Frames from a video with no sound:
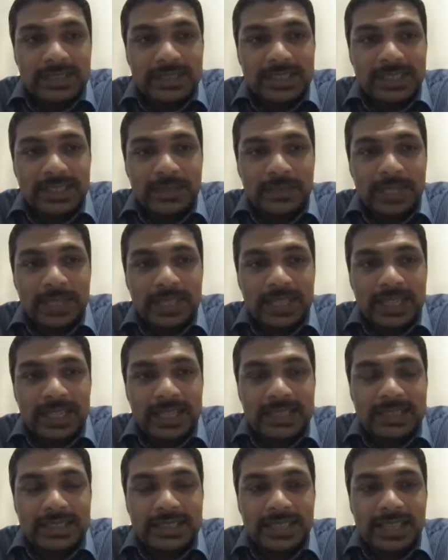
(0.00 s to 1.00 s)
It's something that
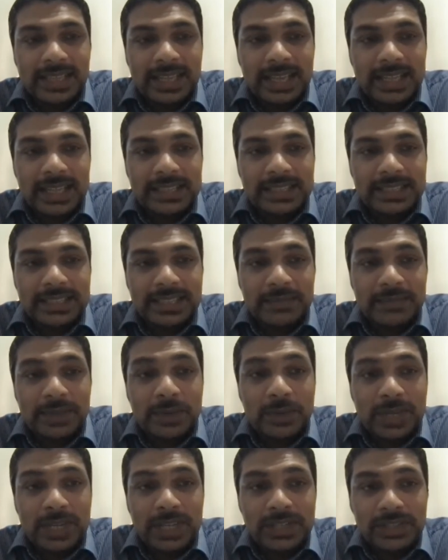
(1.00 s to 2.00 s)
has a
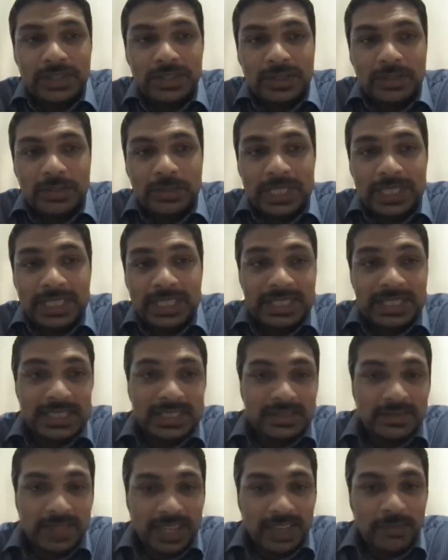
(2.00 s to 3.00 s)
foundation on
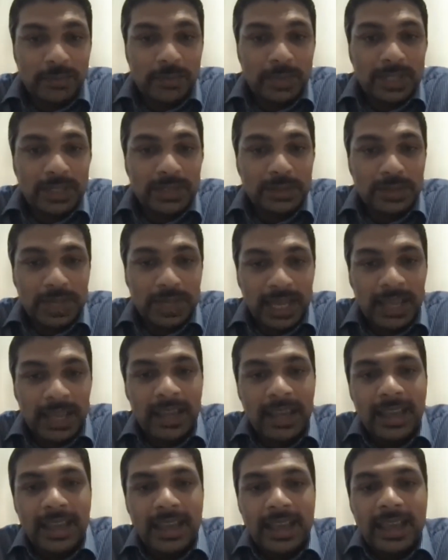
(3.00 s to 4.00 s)
businesses we have built
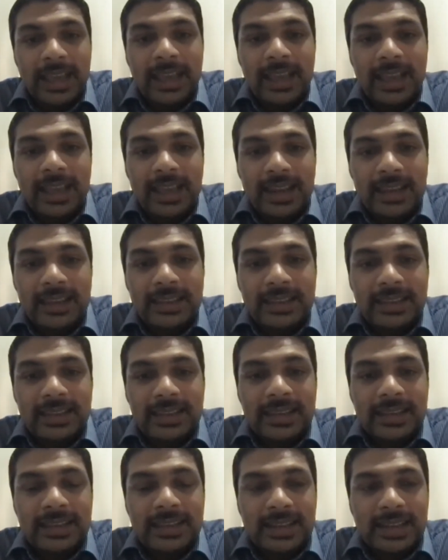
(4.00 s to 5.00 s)
today, and I
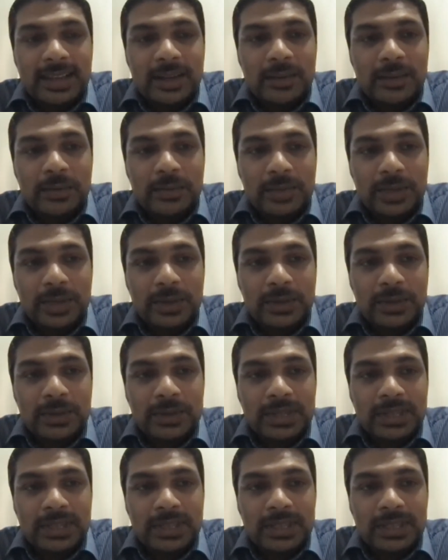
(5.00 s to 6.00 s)
think you
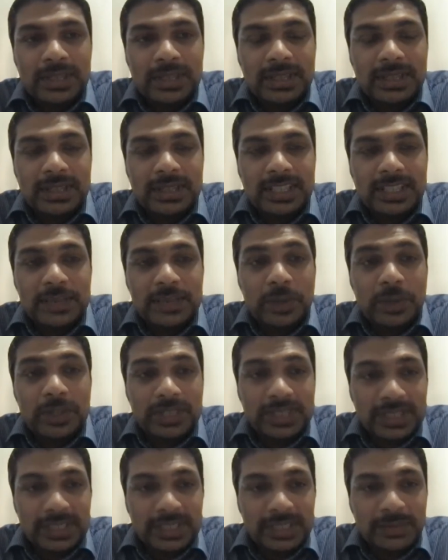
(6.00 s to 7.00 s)
know, the
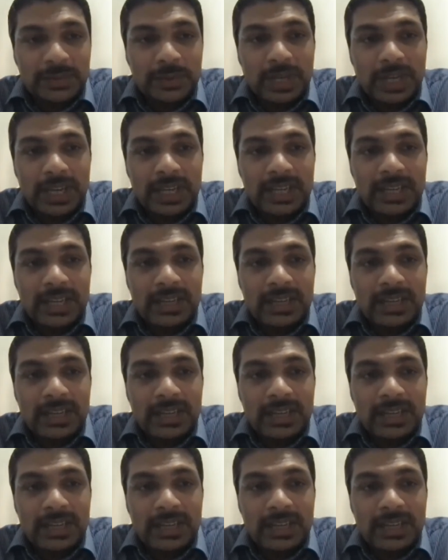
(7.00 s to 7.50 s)
sponsors, if you like,